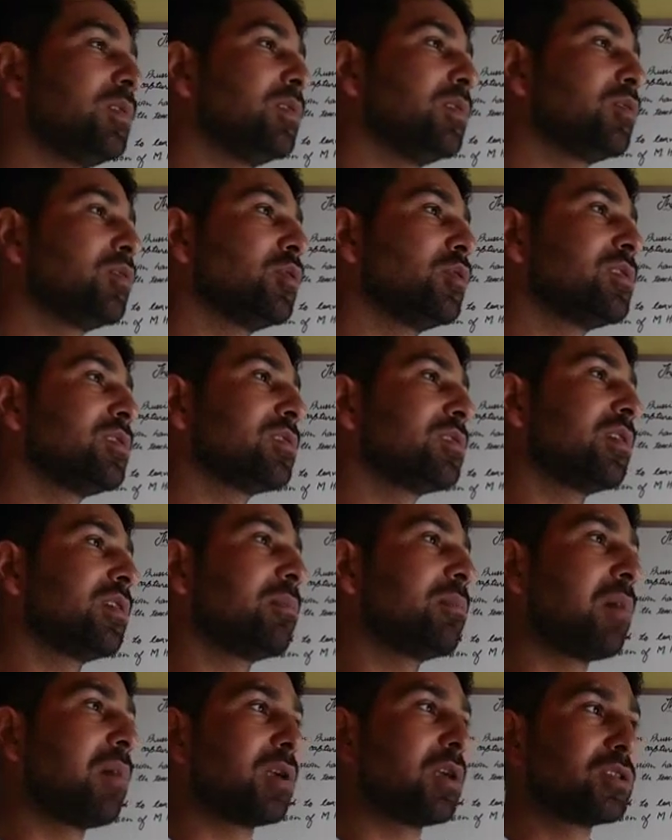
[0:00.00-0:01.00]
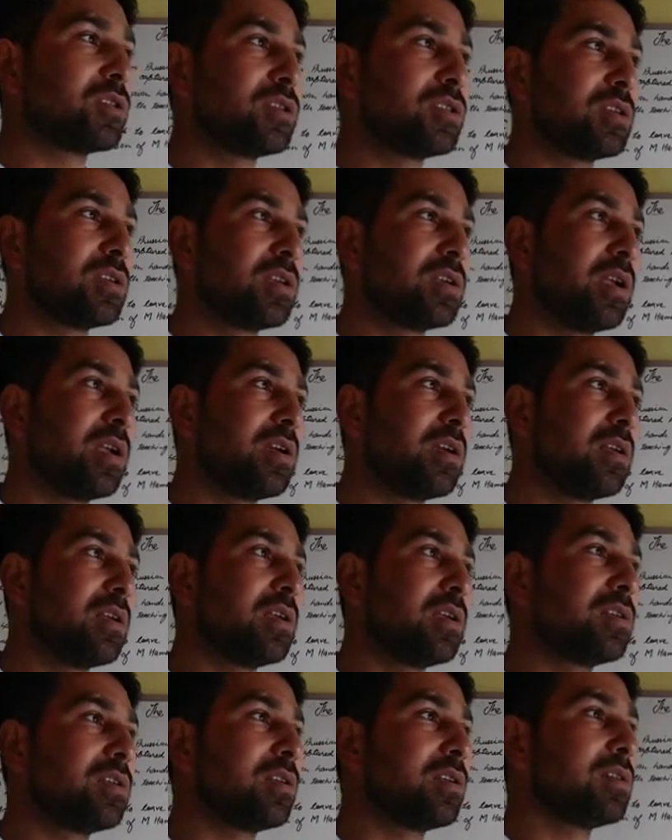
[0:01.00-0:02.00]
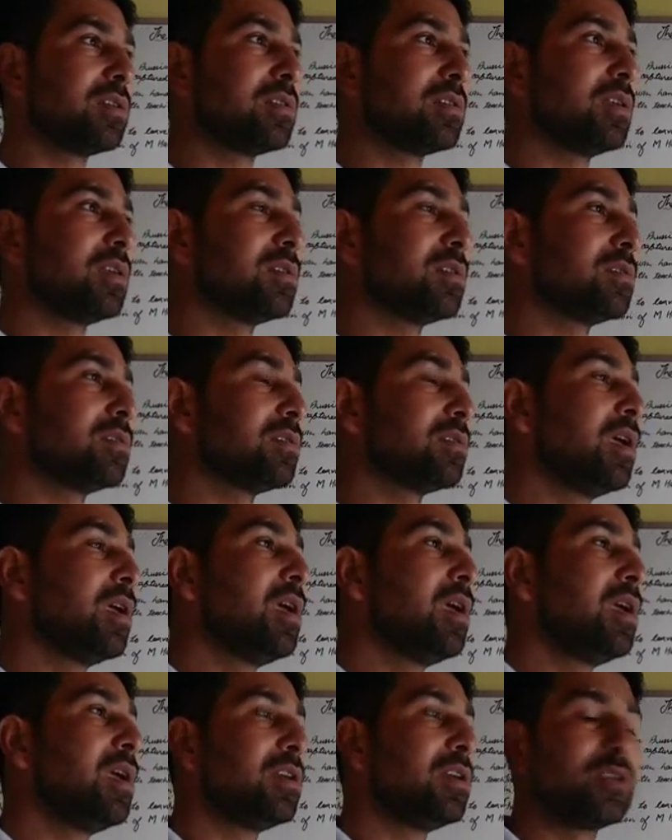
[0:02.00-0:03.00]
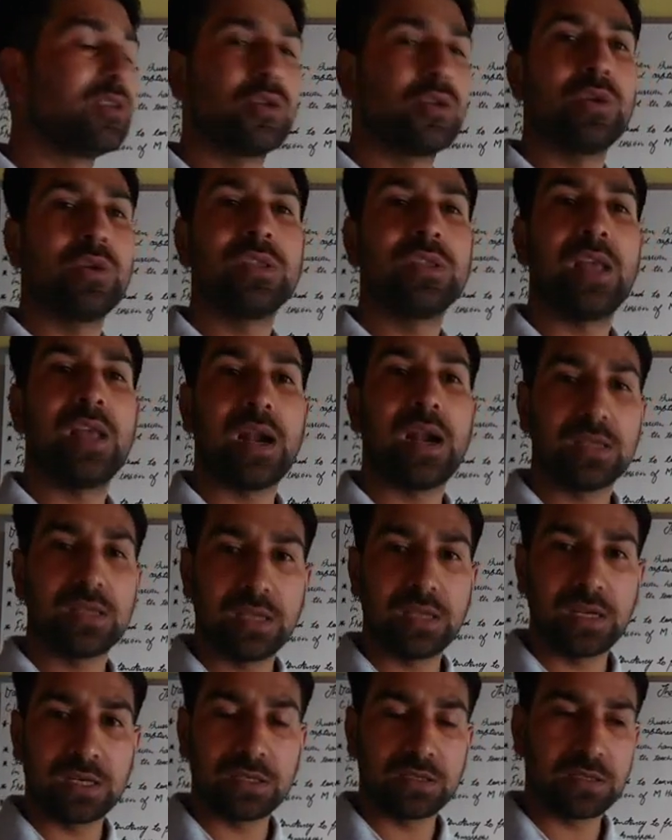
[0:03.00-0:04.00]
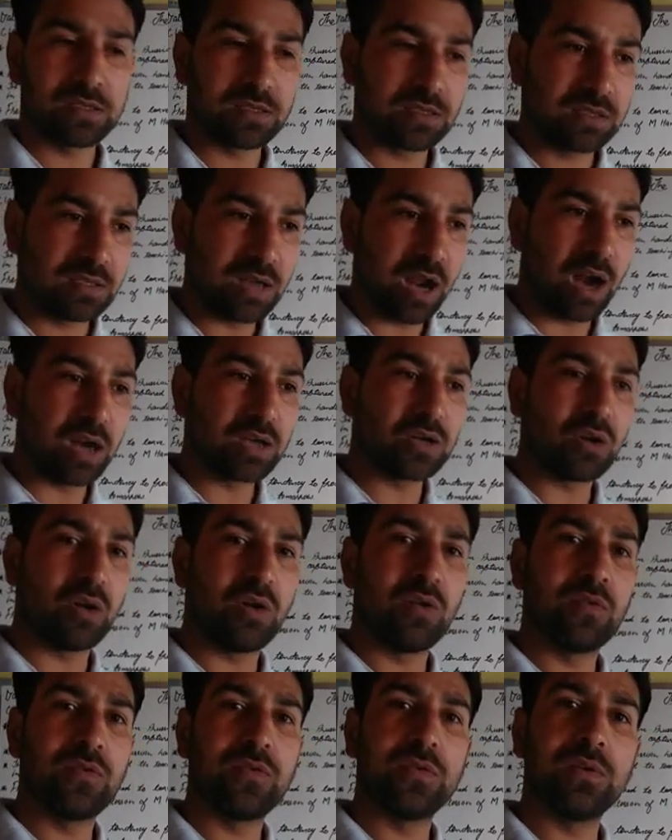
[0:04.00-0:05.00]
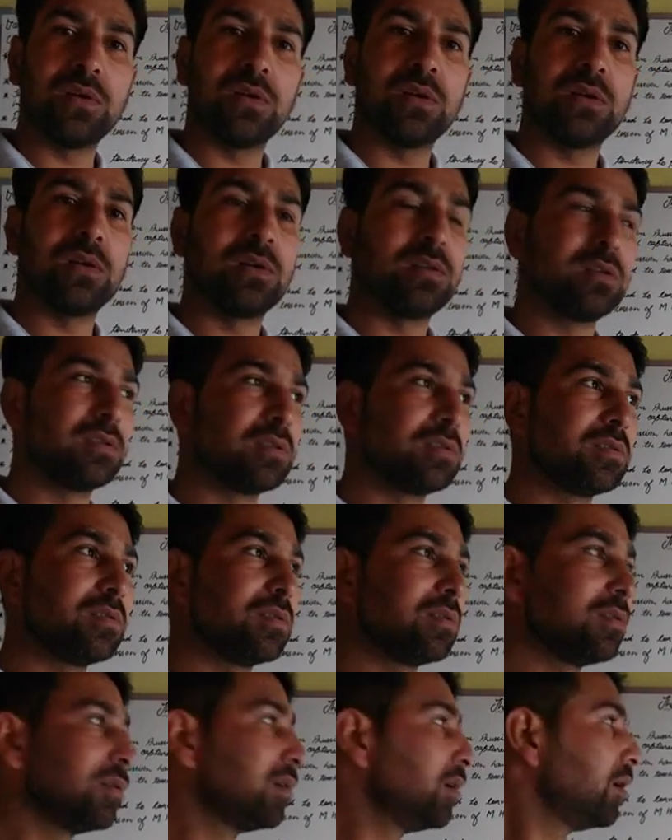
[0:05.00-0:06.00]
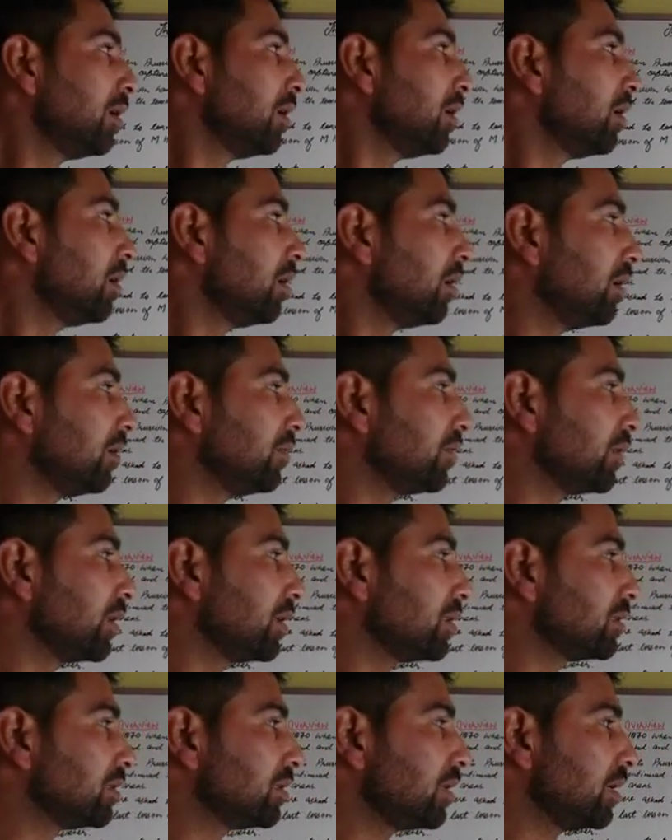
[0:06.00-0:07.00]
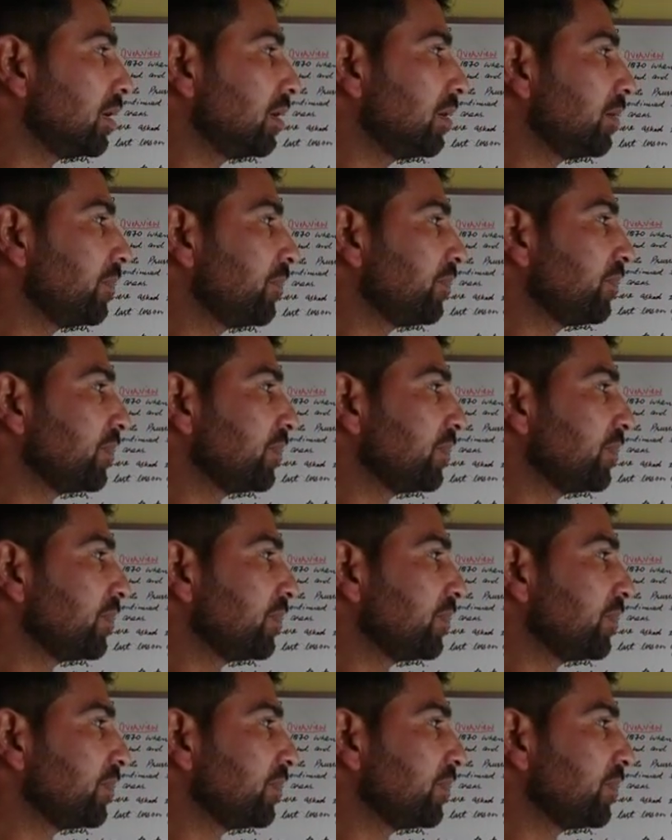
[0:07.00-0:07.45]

soldiers are marching, and it's showing that it is the start of this we can say